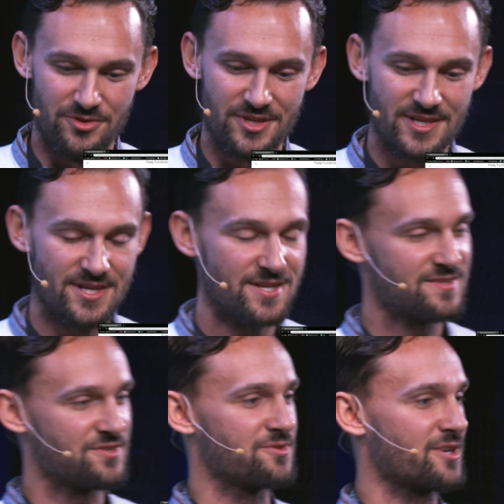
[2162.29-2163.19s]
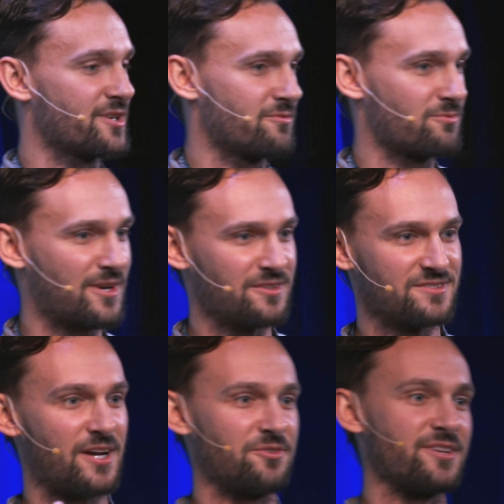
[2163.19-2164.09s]
the key to kind of
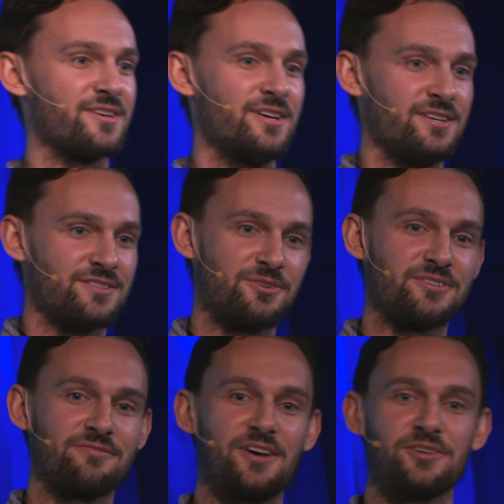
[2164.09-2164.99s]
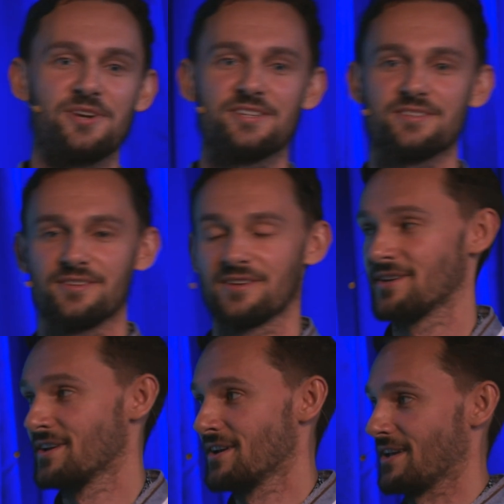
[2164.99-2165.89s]
reconciling strict evaluation
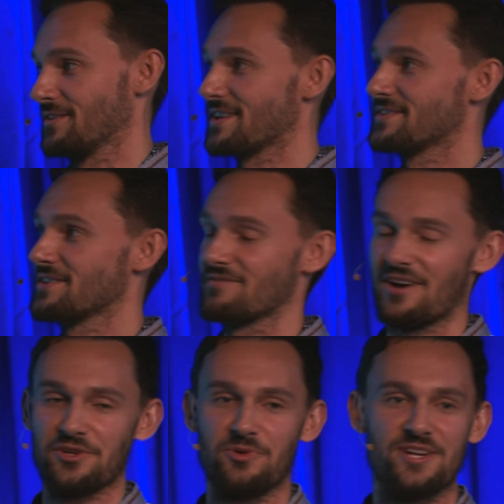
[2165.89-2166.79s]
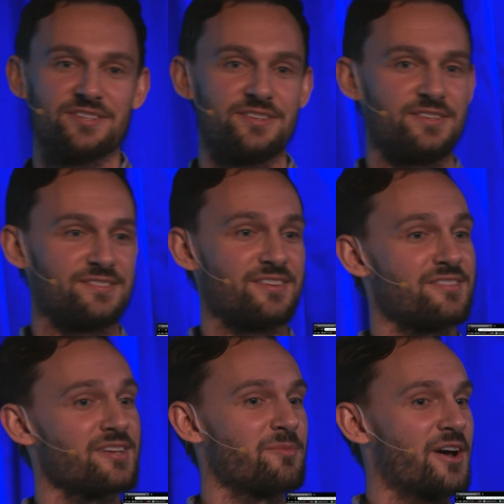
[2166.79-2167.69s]
and lazy evaluation is to
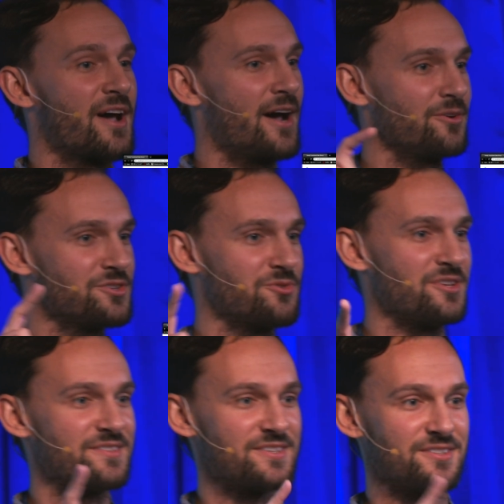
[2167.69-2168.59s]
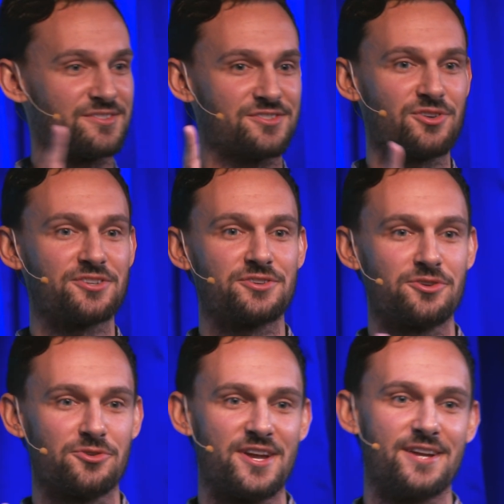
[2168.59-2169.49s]
think about how do you need to structure
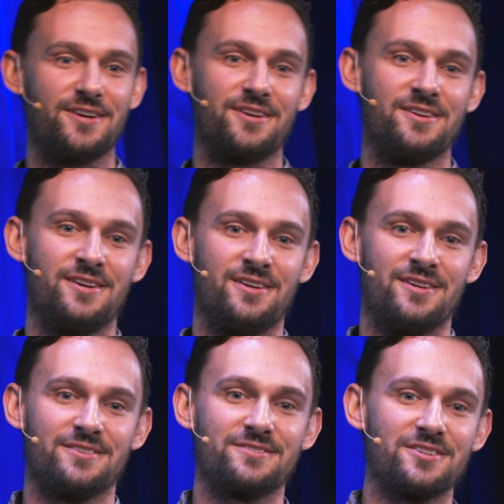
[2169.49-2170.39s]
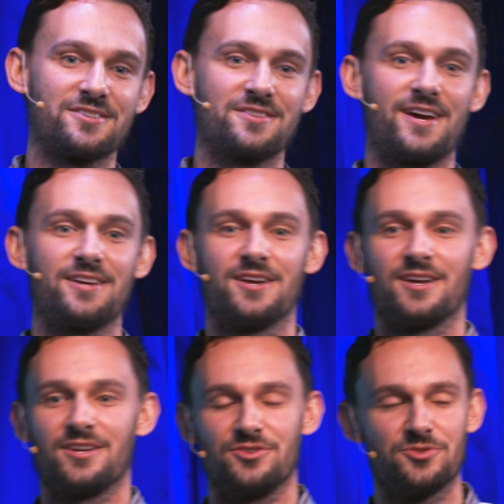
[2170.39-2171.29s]
your data such that
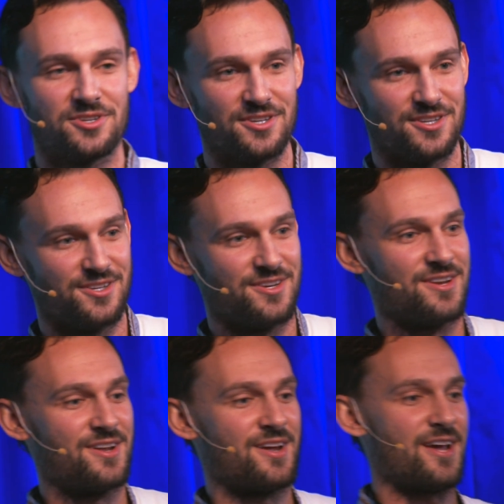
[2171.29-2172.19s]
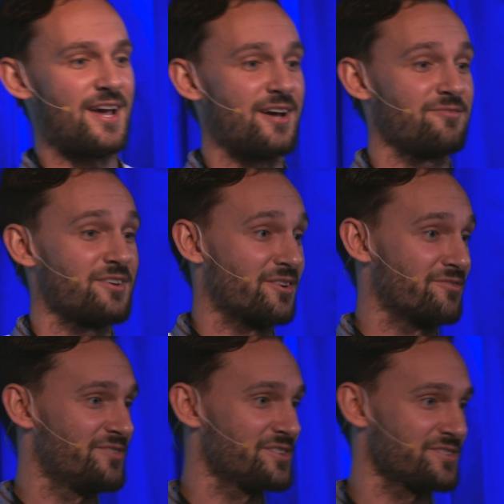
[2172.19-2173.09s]
you can have an
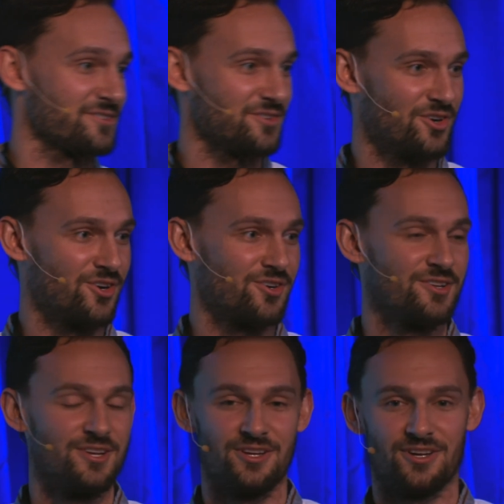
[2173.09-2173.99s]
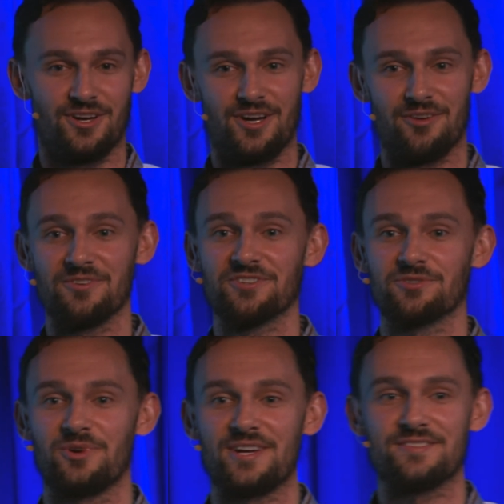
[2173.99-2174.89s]
efficient call,
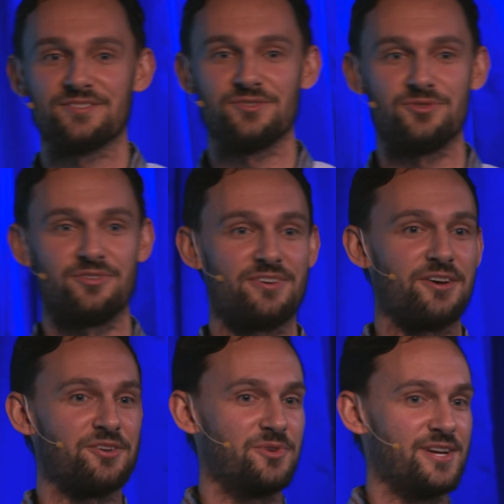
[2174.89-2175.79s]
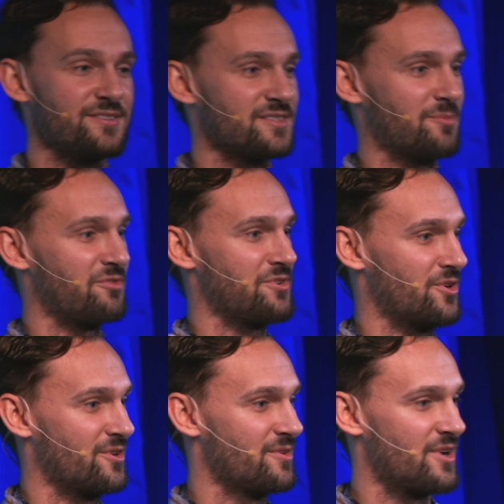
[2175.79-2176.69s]
efficient way to evaluate some of
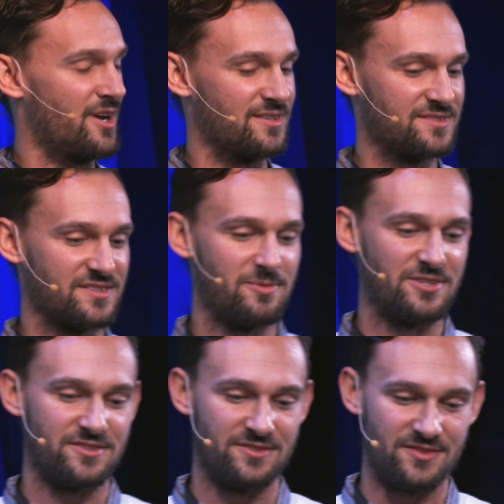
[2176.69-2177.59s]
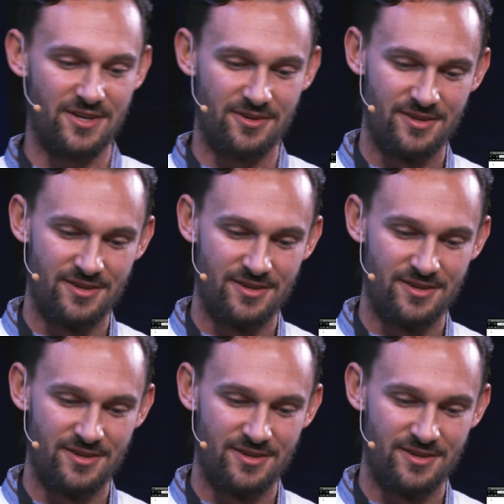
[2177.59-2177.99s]
your suspensions there.